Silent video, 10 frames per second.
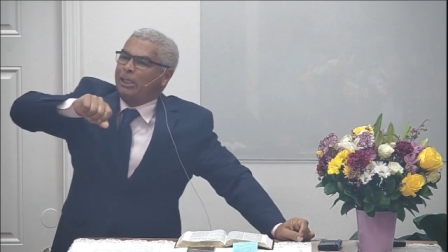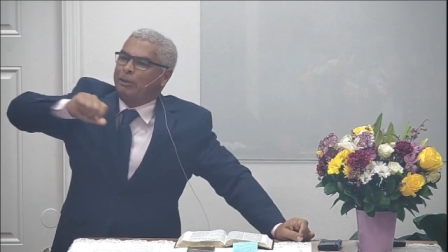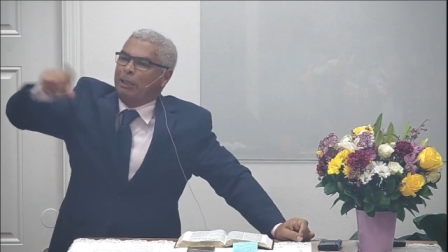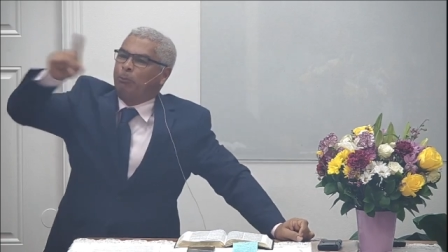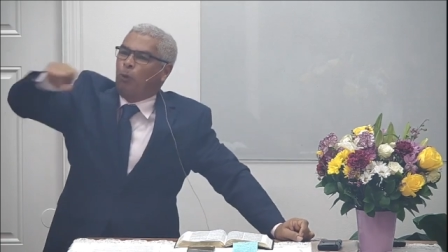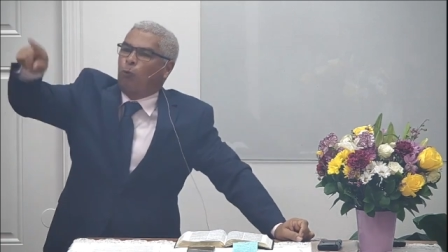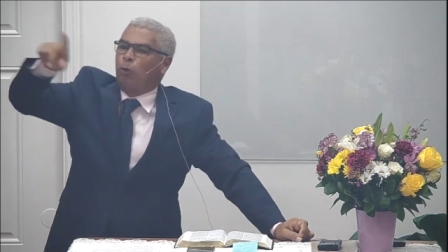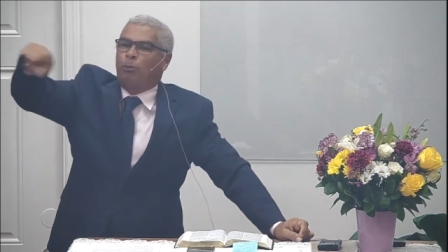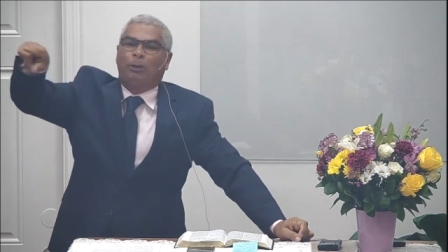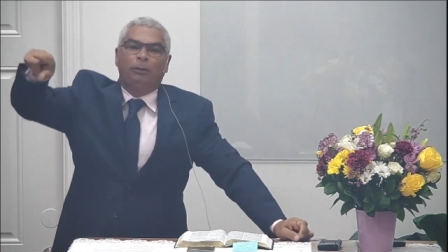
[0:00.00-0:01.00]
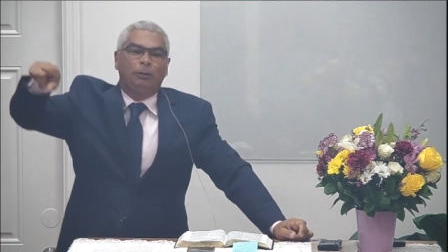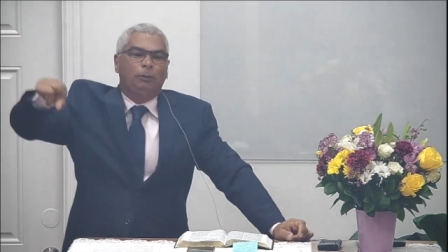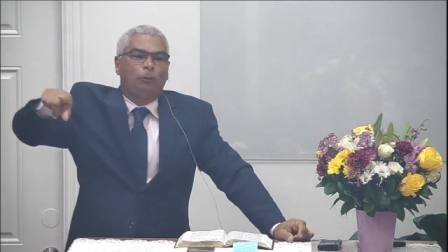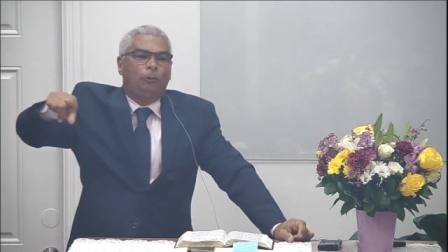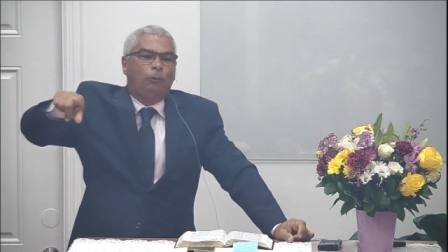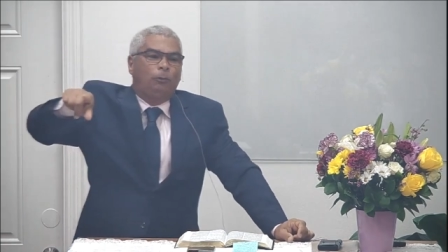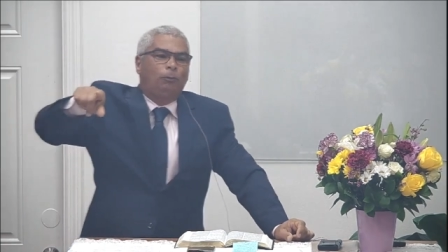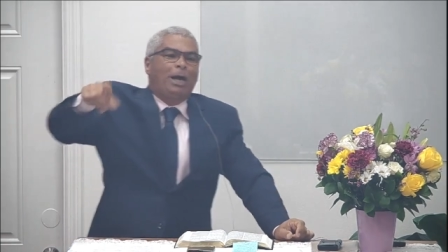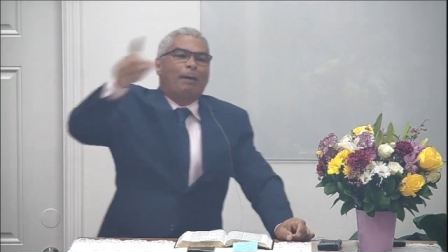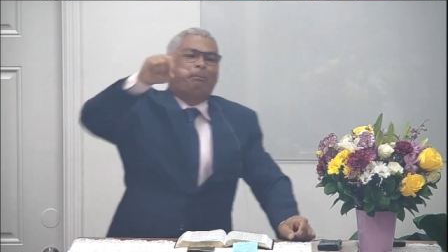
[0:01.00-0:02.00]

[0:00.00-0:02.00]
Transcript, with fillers: And many times men don't, doesn't do